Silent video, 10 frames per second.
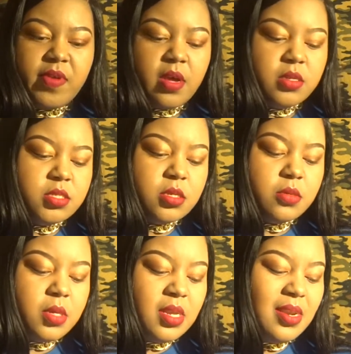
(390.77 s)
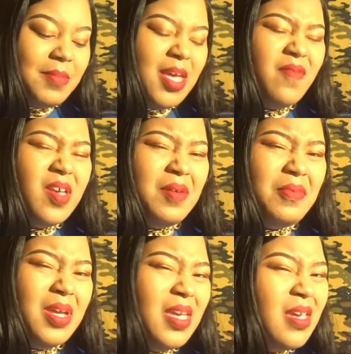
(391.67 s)
also. And they may have had
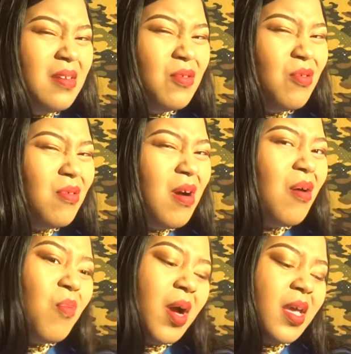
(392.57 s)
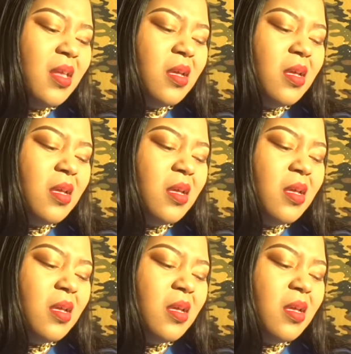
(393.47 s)
red or all white.